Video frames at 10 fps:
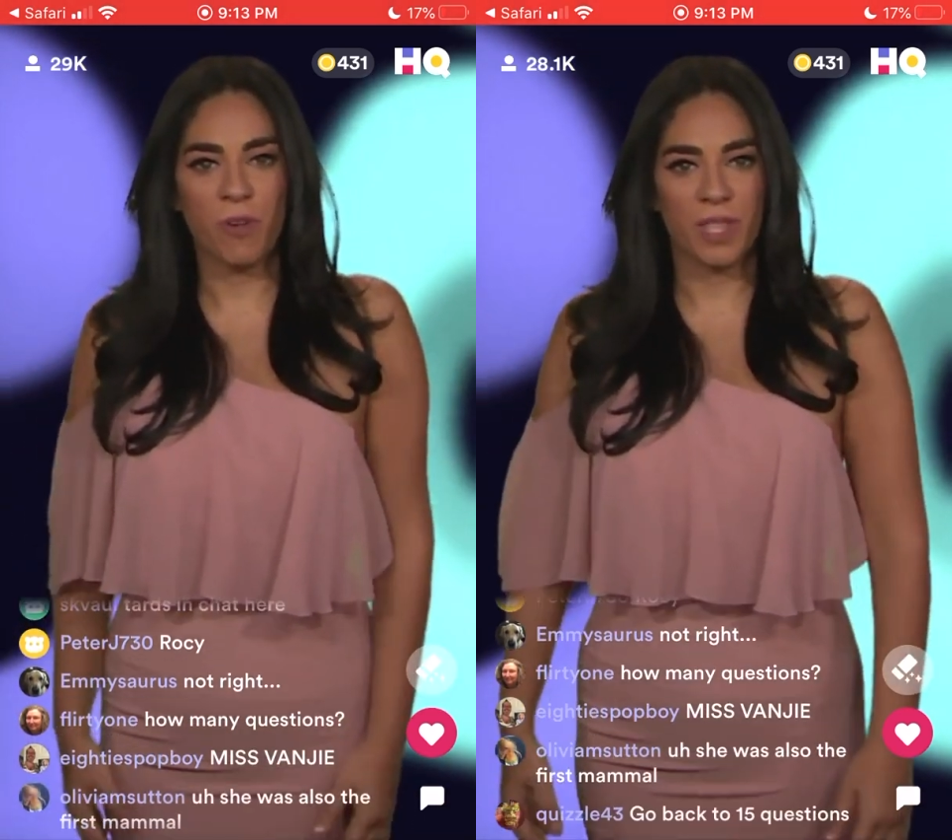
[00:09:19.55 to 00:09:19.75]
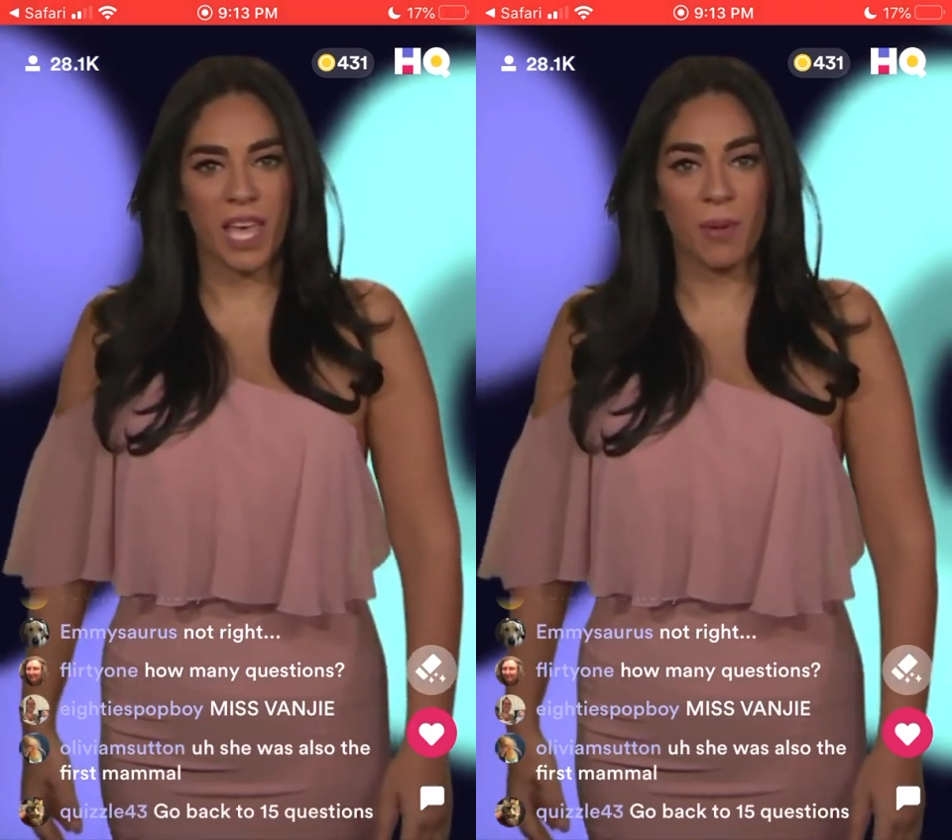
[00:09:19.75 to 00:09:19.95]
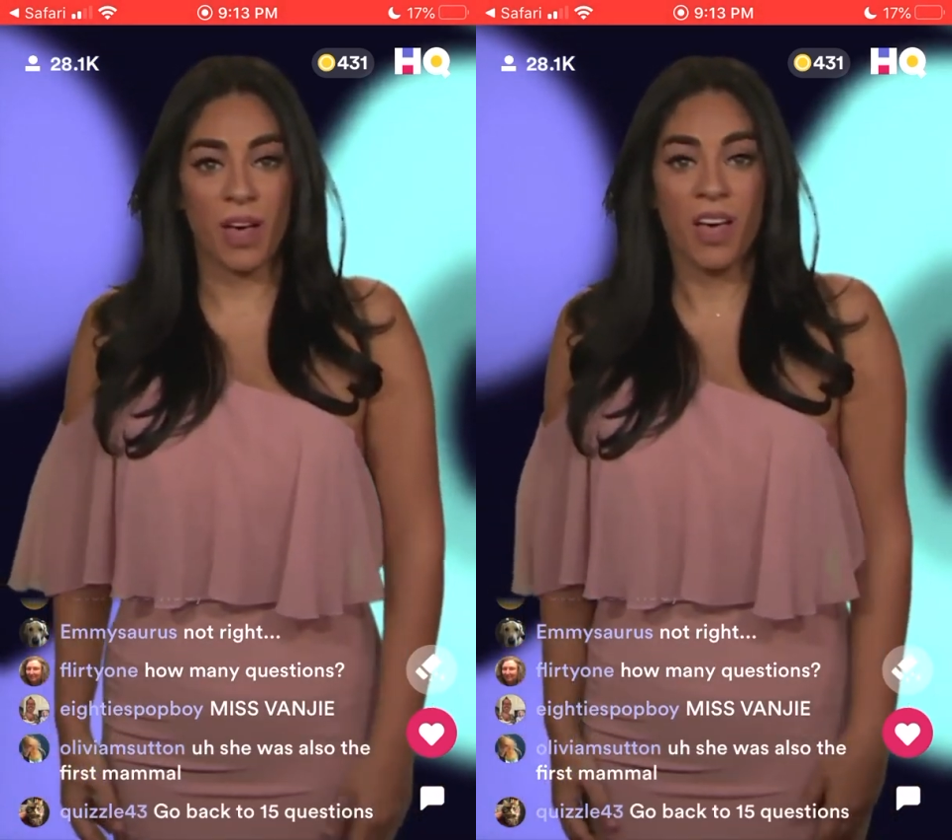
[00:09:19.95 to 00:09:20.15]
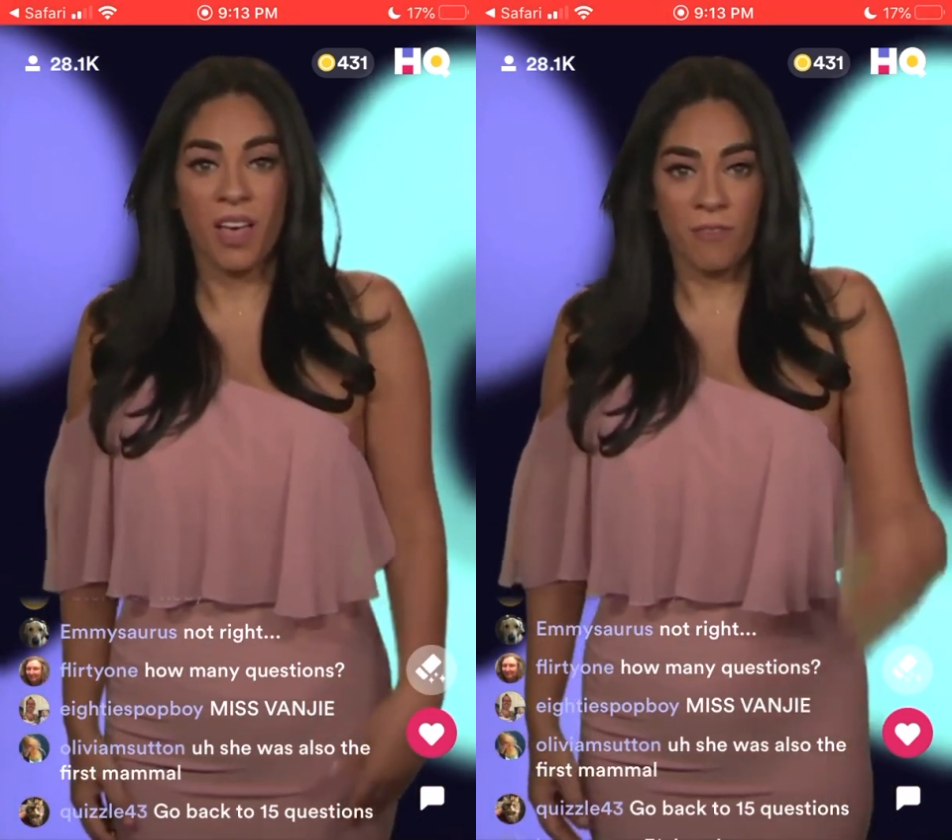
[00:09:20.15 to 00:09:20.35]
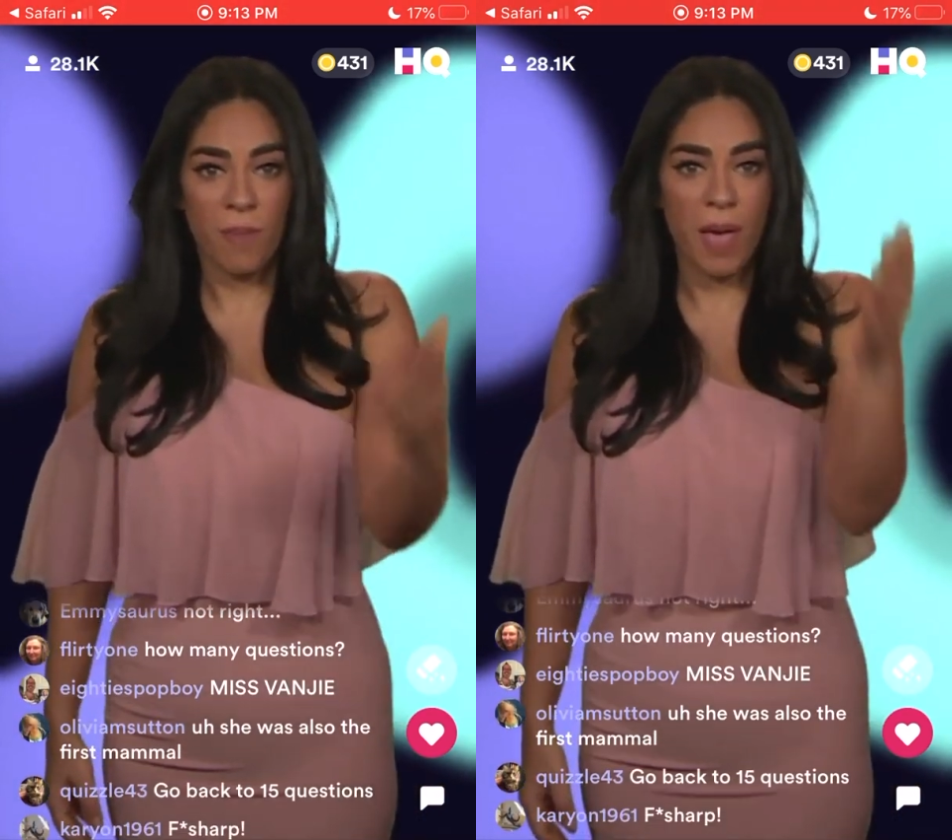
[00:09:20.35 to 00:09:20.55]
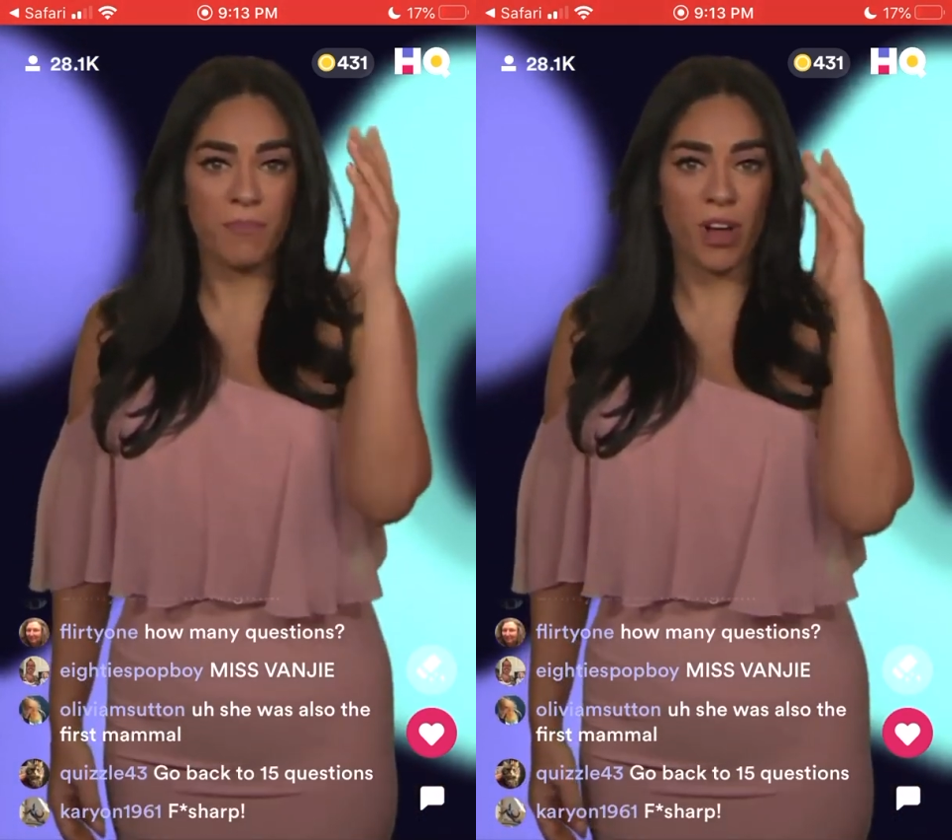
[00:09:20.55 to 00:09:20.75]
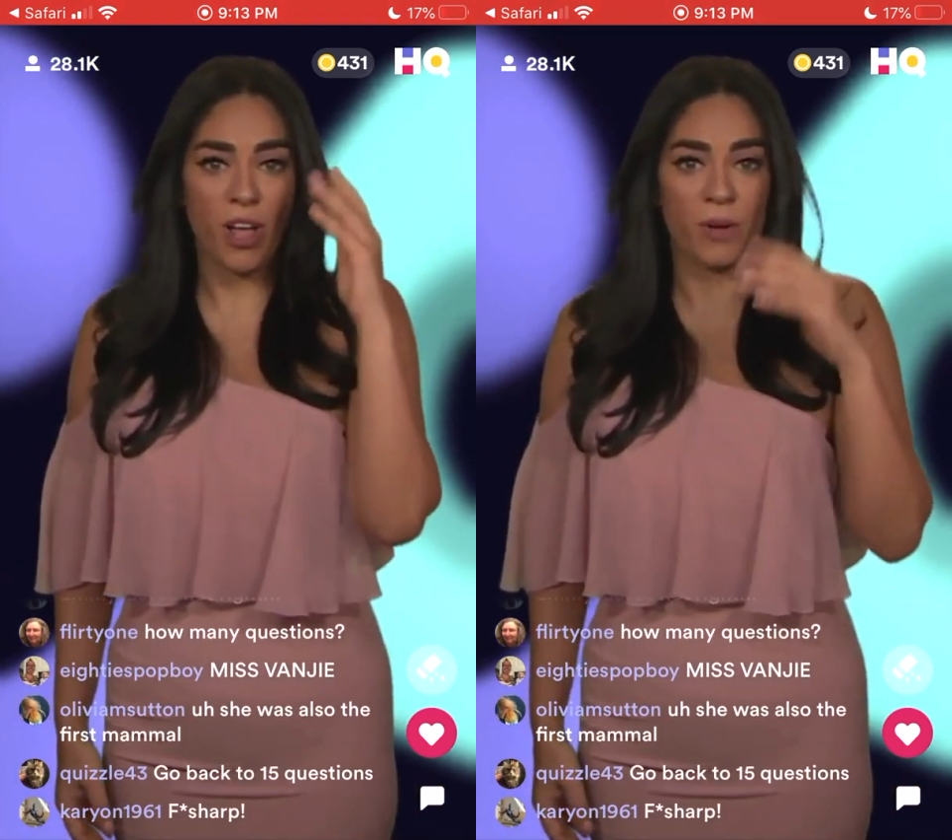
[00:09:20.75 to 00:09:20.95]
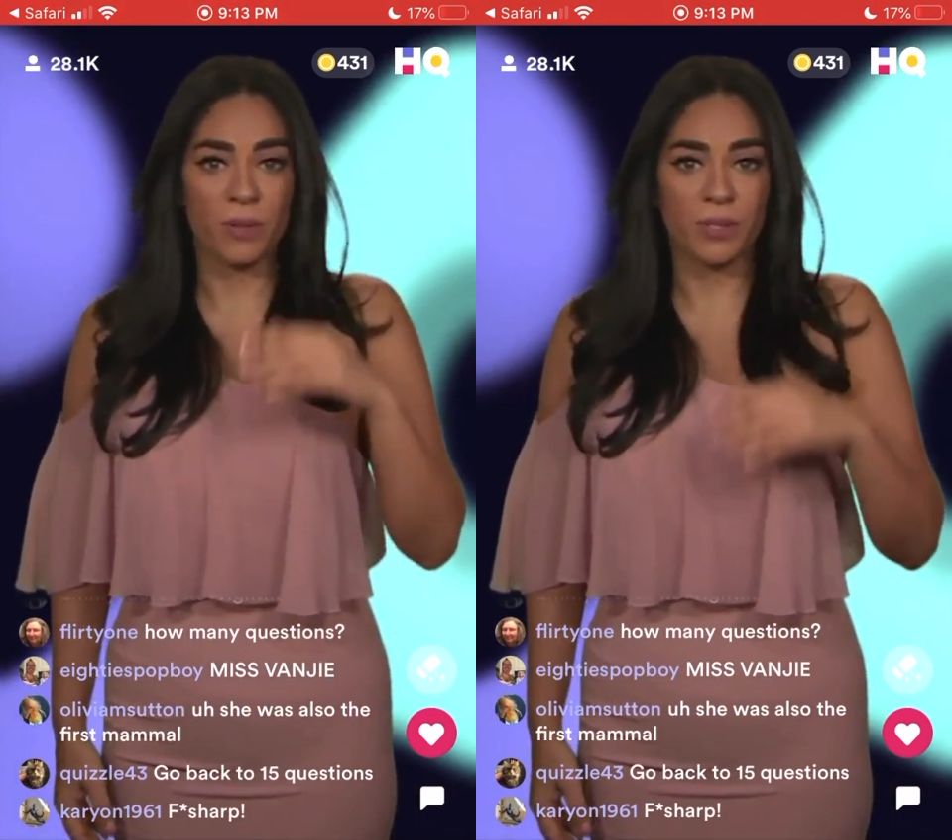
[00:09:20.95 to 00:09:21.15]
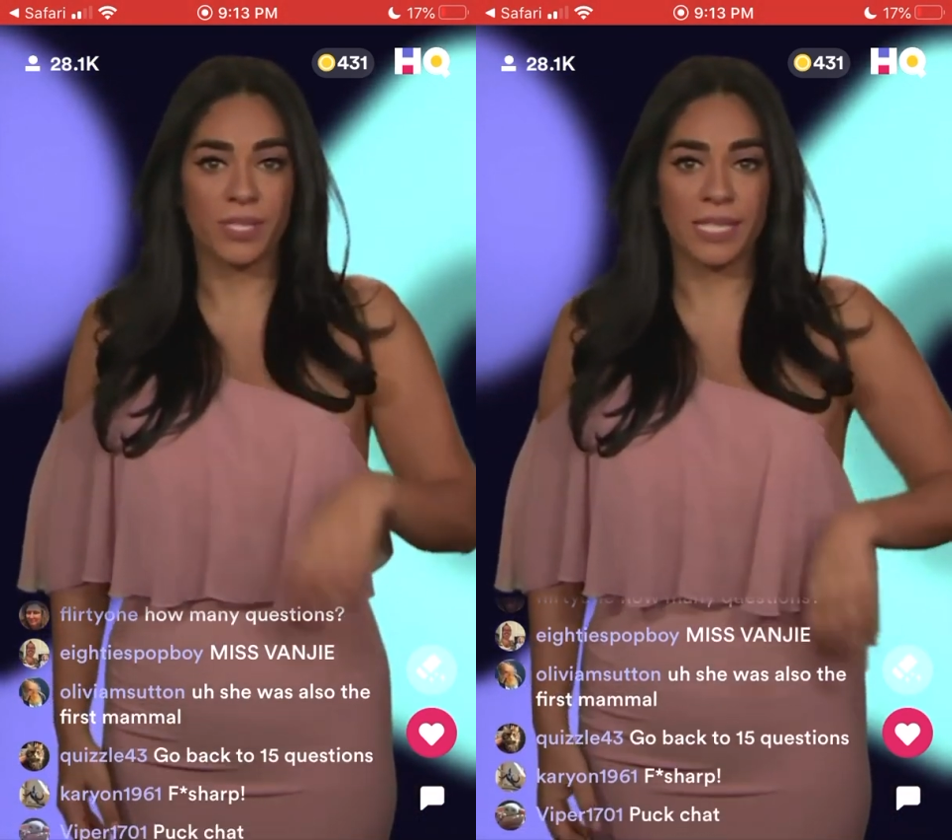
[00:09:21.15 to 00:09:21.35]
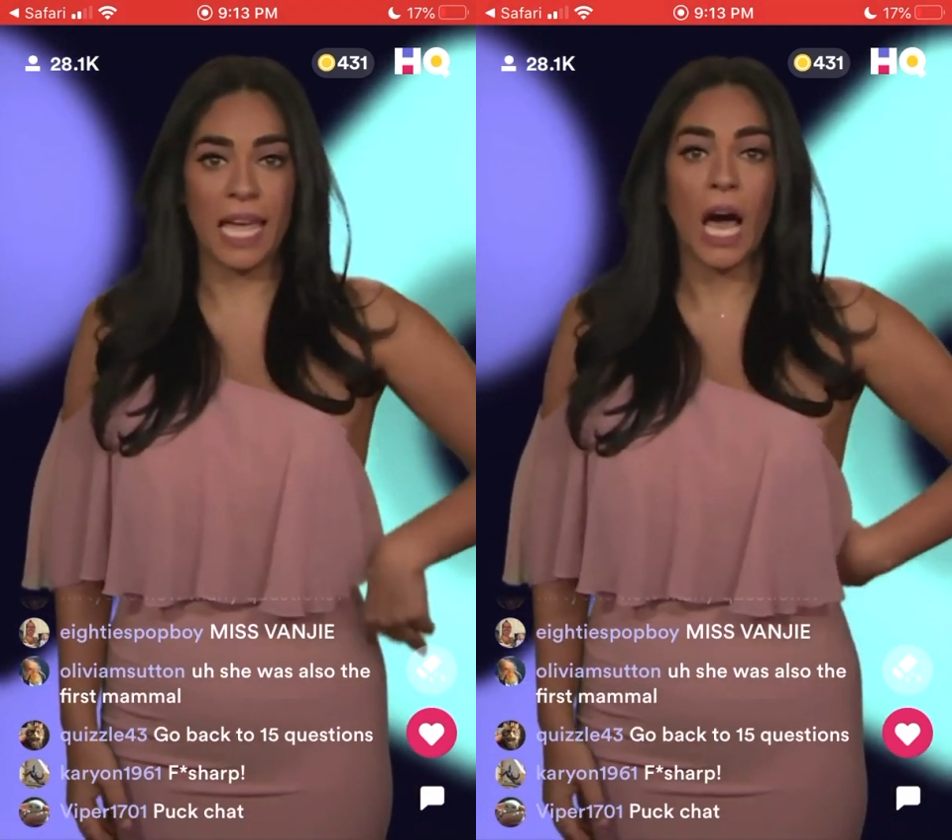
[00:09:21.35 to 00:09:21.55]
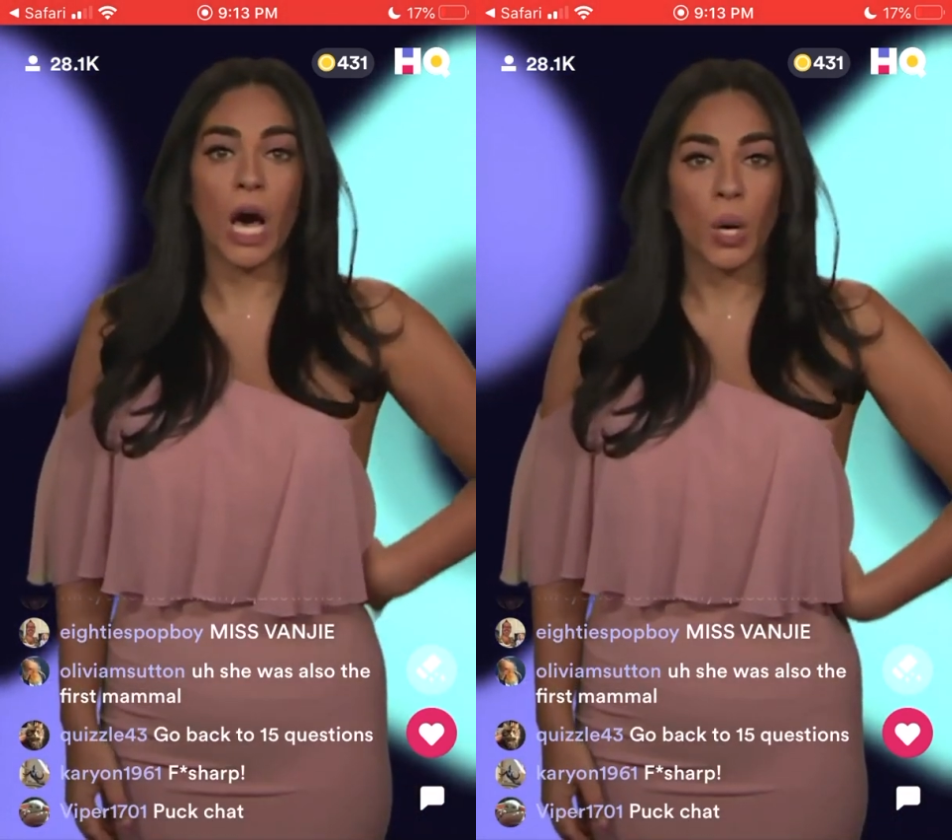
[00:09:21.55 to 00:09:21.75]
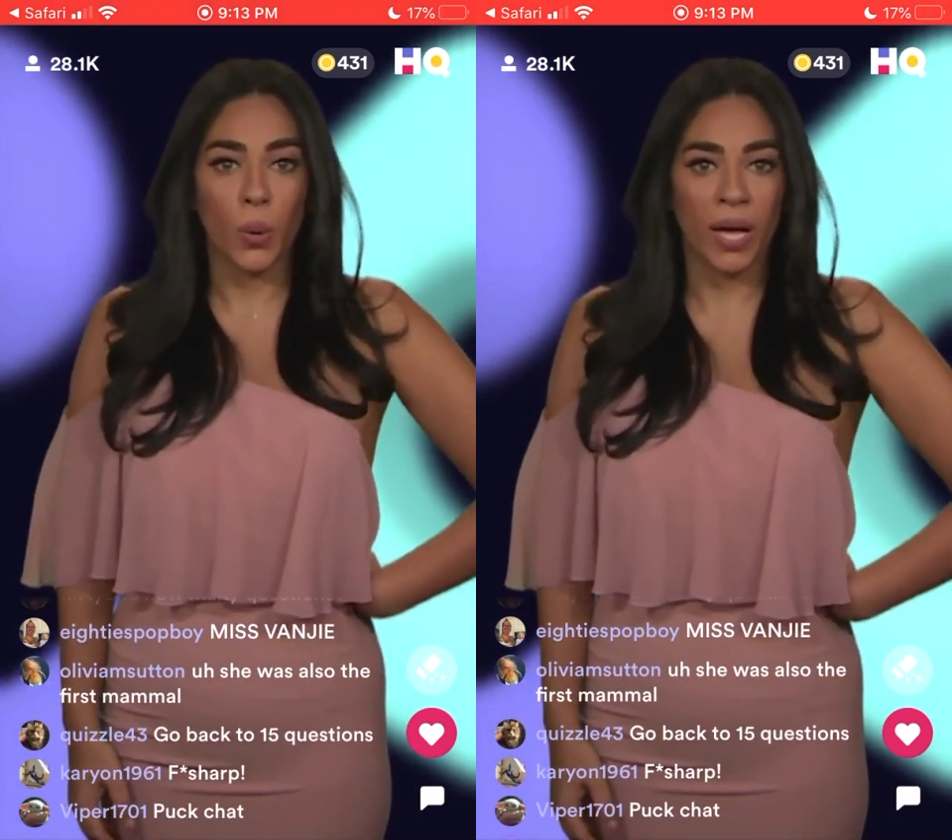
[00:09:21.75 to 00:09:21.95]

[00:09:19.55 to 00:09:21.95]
but they were from embryos. So,